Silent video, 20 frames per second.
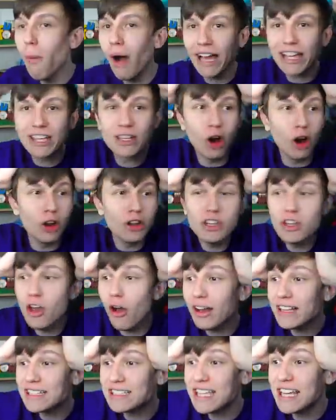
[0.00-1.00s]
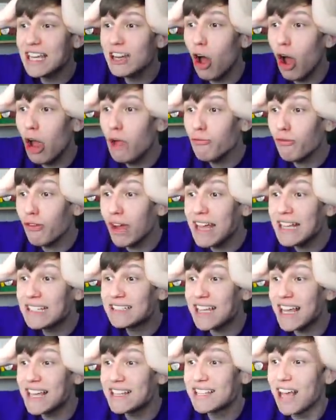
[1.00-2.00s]
my god, ninety-nine
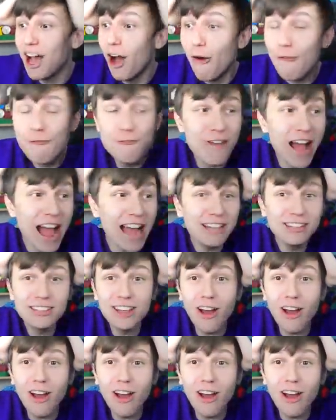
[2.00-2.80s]
rated! Van